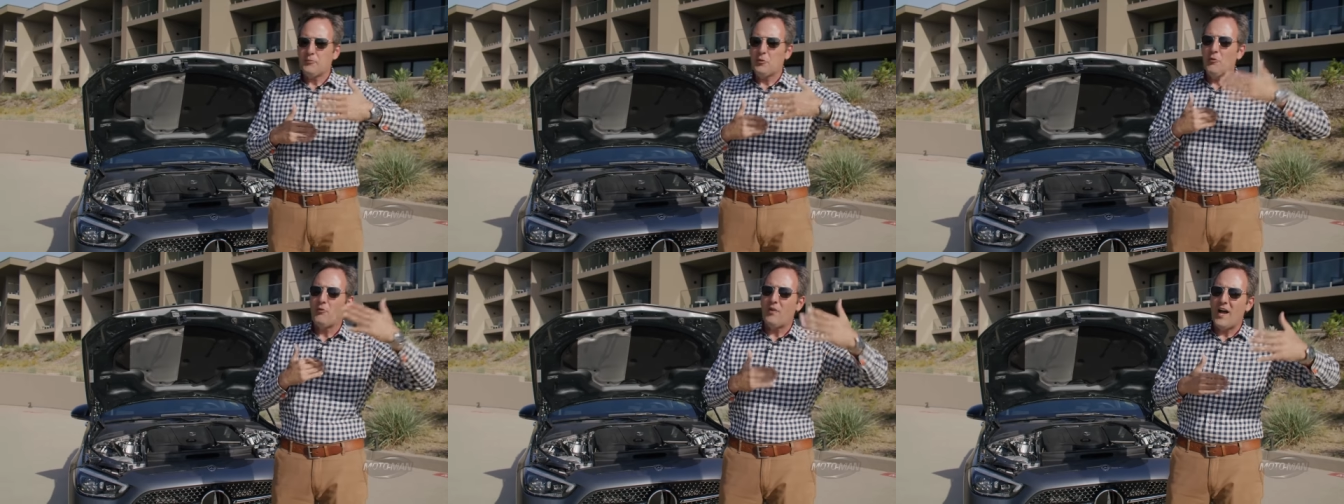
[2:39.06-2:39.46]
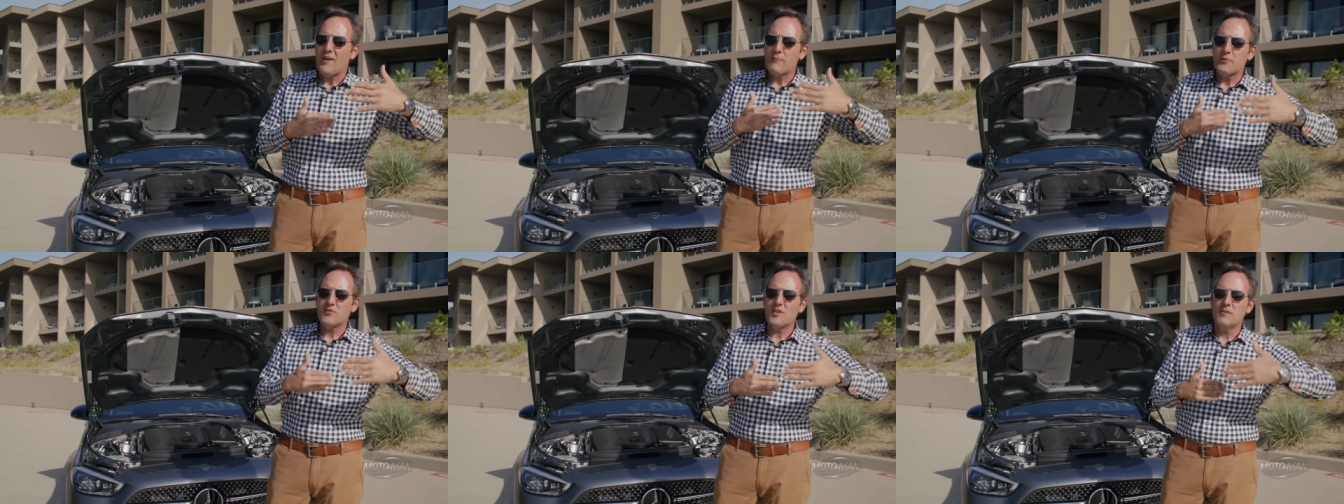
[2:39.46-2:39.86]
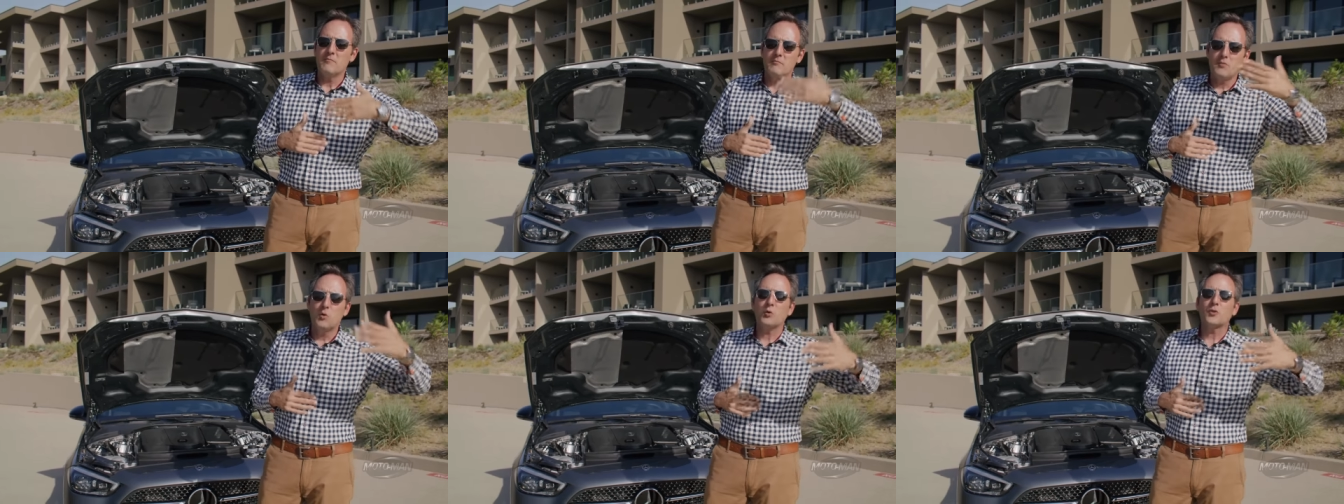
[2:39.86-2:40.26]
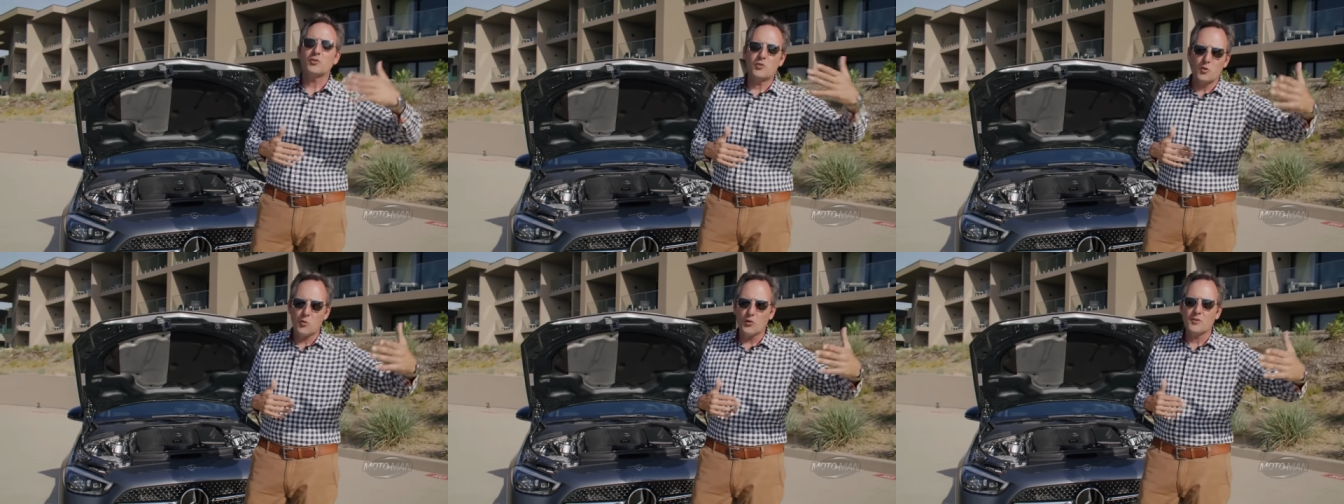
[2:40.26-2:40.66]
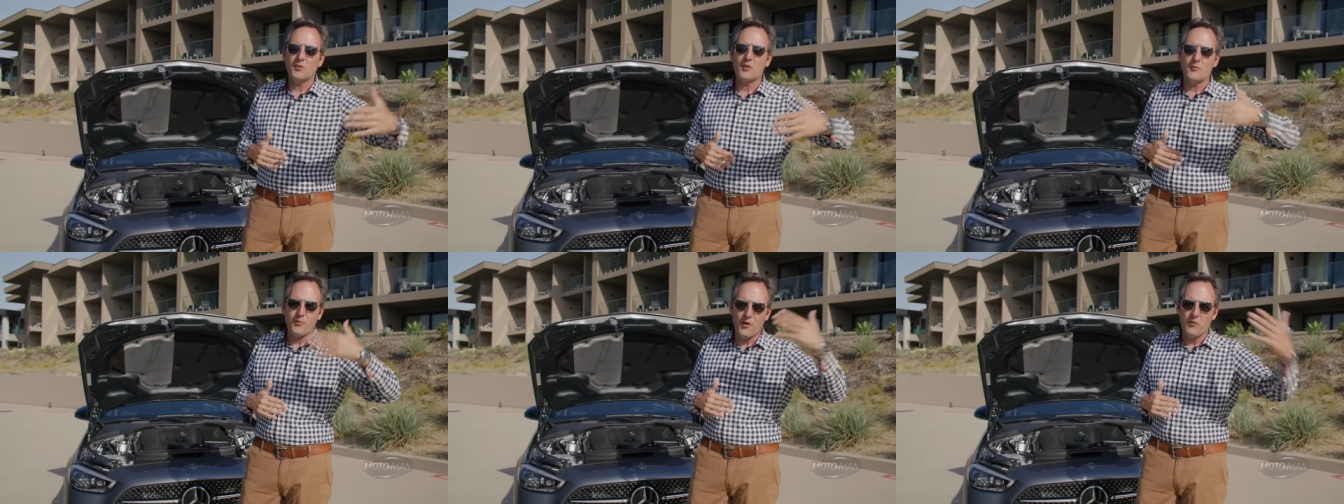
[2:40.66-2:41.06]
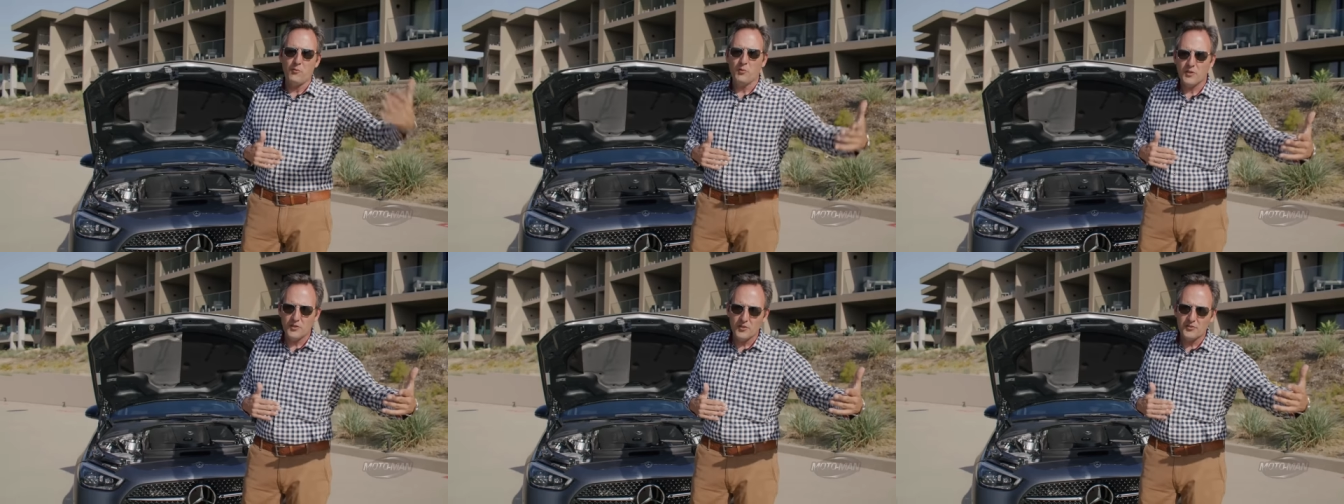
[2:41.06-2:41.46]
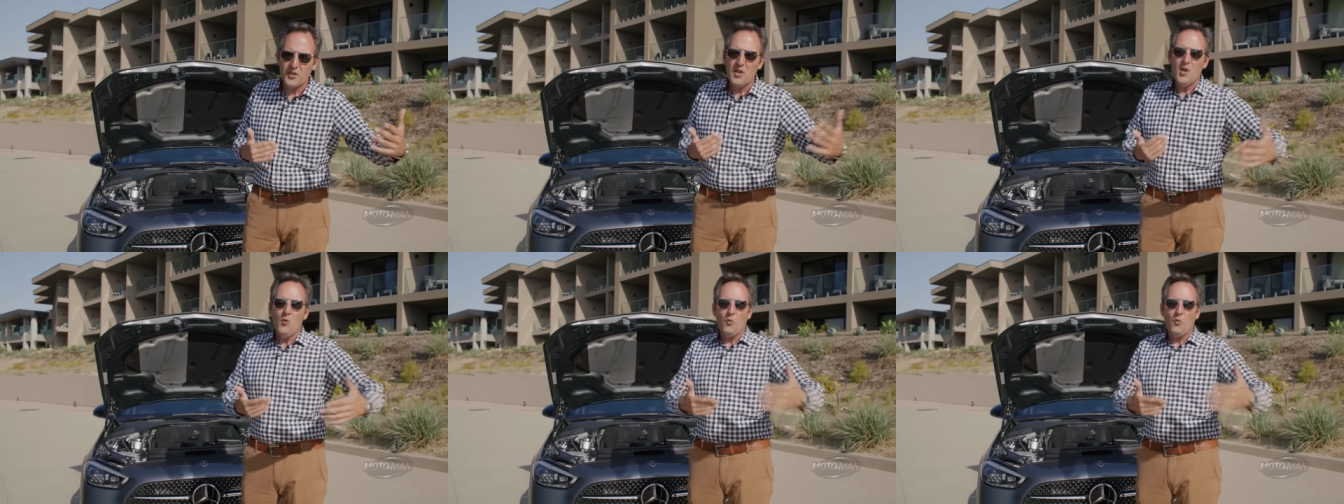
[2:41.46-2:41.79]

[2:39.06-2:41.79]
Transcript: to 5% more torque to the front wheels